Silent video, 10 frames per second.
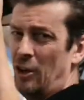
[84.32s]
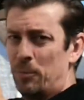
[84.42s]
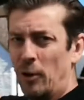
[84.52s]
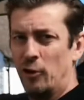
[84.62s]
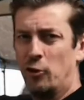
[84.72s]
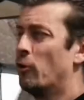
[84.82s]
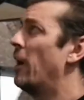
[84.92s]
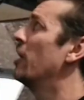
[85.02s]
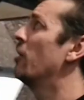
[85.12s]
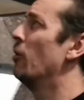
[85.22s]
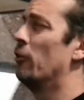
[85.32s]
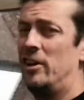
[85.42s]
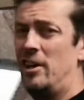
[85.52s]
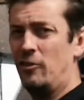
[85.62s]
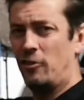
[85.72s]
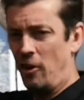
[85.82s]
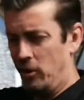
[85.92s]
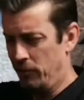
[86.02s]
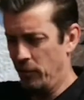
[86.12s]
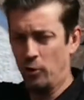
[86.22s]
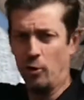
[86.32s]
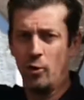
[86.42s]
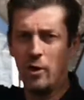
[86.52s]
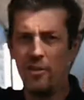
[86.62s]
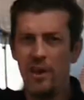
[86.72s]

is put the door anchor on the inside of the door and